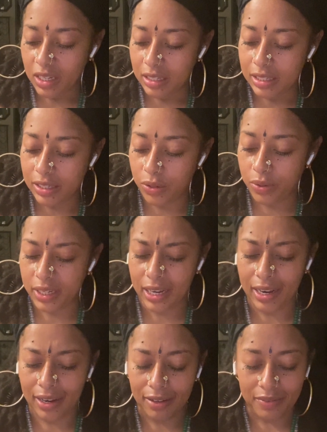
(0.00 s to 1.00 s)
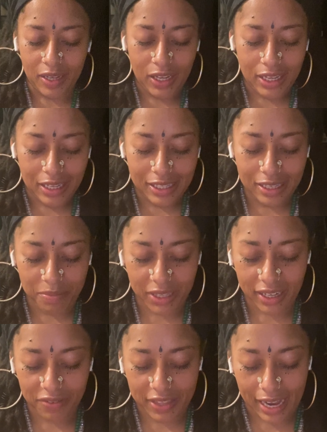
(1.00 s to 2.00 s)
So yeah,
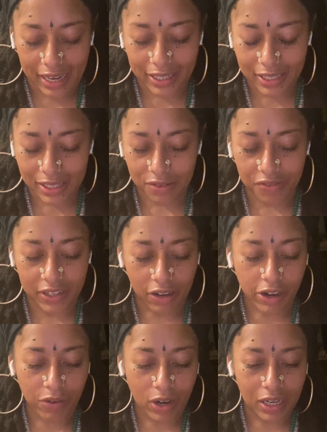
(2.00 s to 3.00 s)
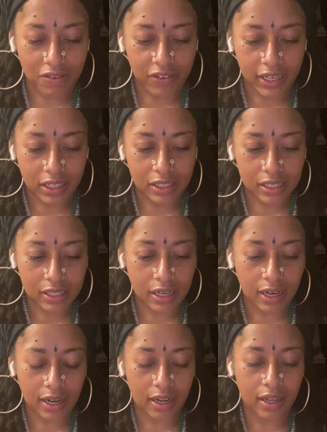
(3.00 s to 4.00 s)
something of that is very relevant.
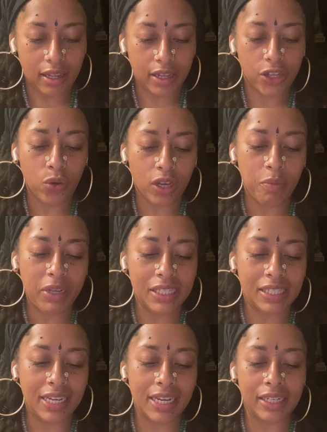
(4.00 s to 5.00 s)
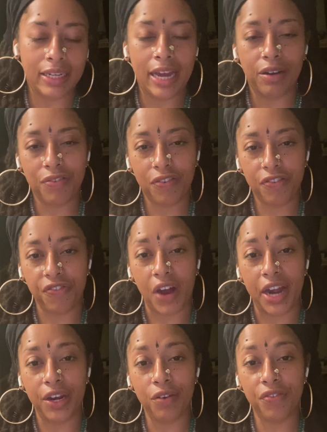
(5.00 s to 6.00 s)
You could be seeing a lot of
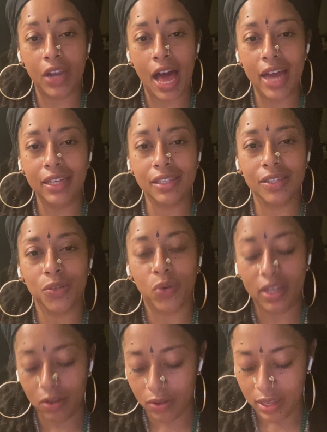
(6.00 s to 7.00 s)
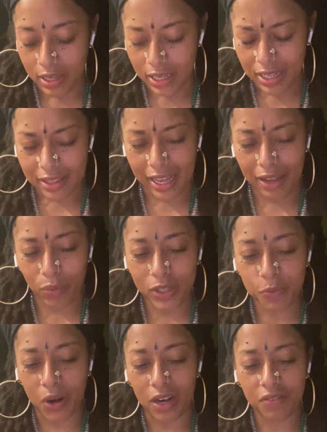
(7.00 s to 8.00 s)
fireflies as well. That was
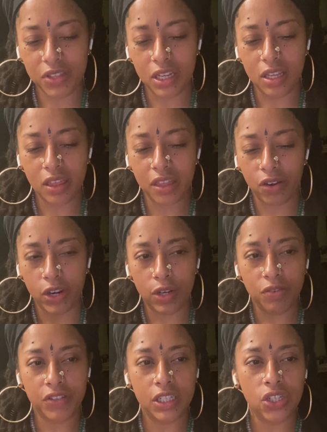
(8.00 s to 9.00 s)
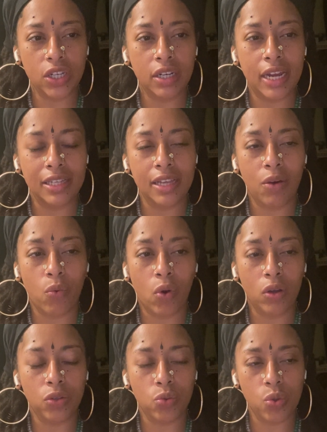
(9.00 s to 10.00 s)
part of the ethereal vision as I
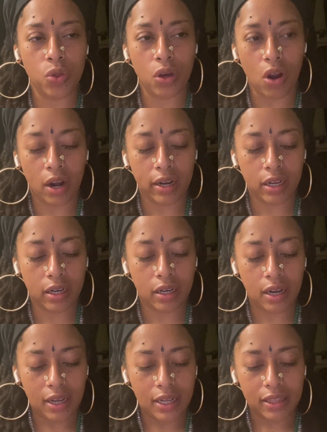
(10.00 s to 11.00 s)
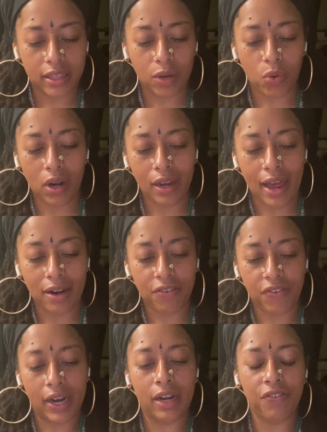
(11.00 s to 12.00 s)
walked through the garden. There were a lot of
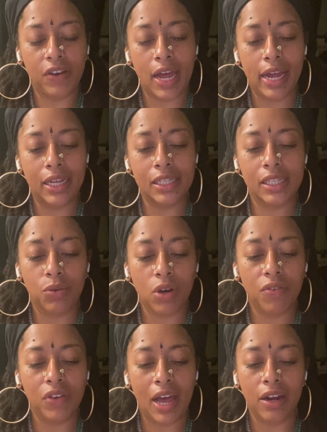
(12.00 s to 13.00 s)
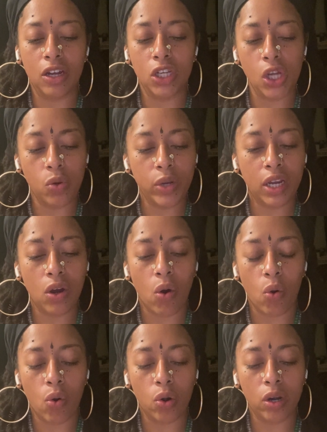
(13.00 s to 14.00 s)
fireflies. There were a lot of glowing
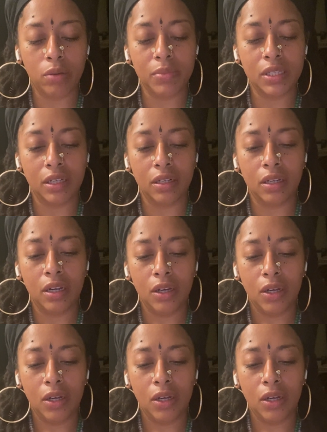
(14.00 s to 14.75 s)
orbs and